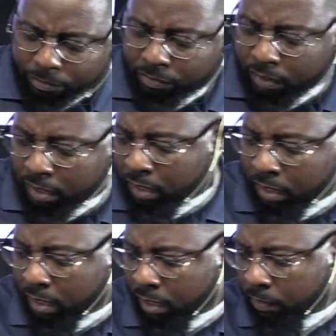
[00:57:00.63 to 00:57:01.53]
The
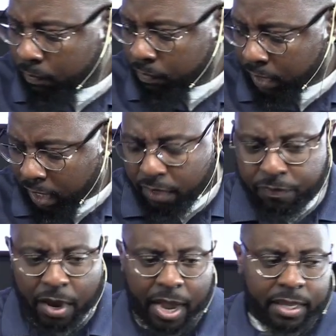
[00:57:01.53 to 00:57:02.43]
ephod. The
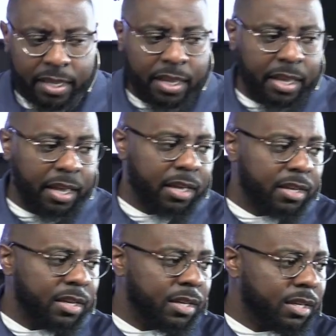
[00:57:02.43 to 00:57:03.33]
ephod, yeah. You
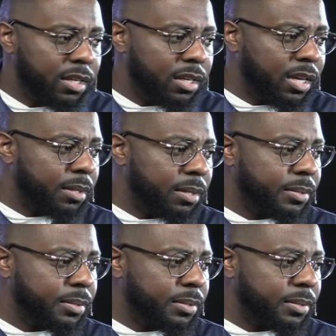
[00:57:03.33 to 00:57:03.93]
know what